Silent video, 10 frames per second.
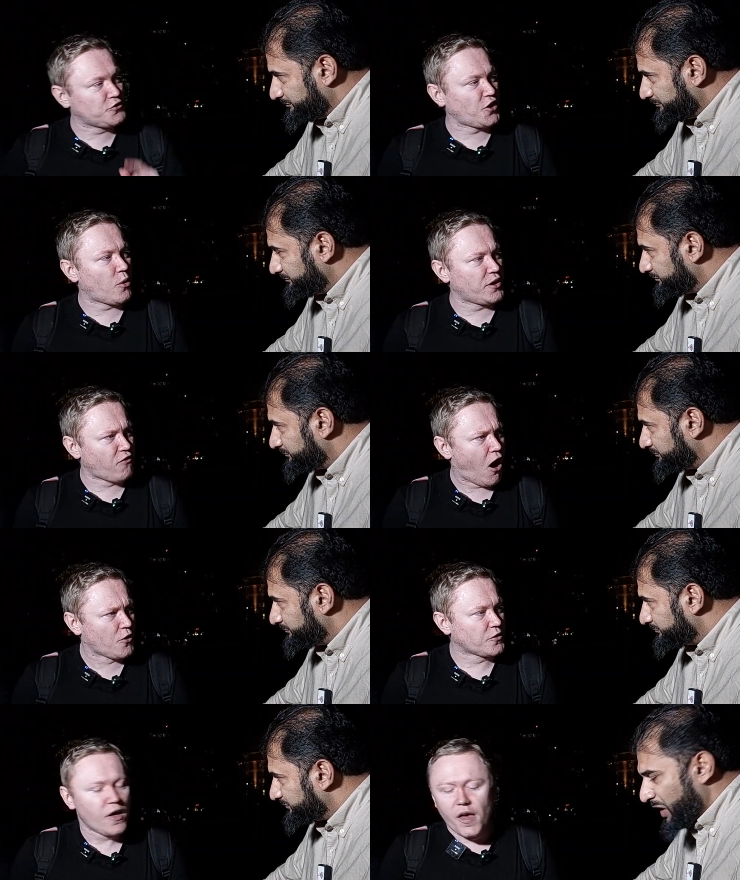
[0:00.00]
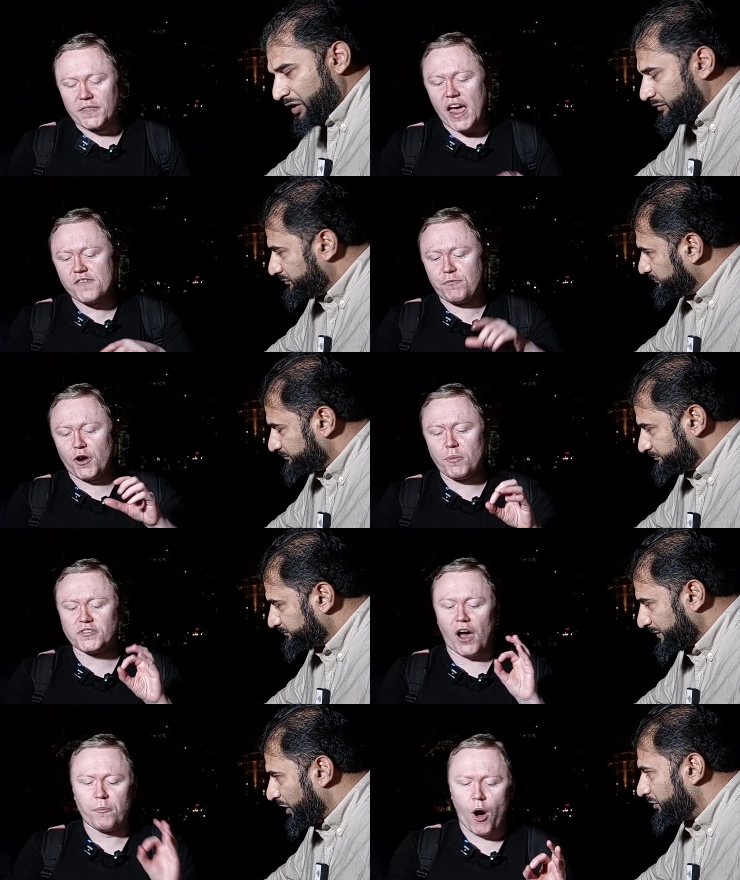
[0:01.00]
Speaker 1: you're totally wrong. No. They could have been
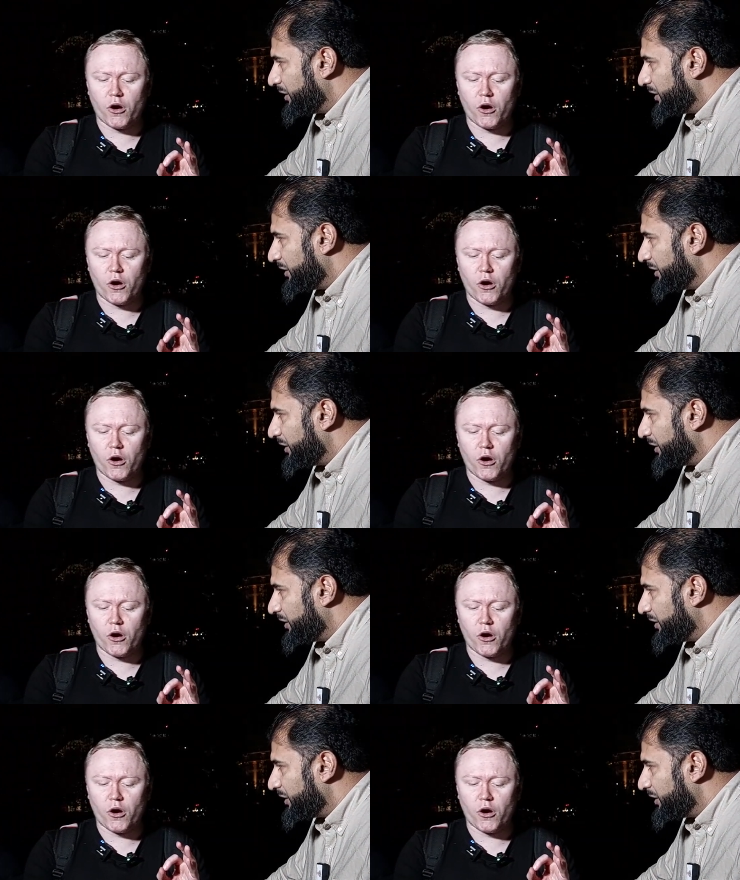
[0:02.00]
no.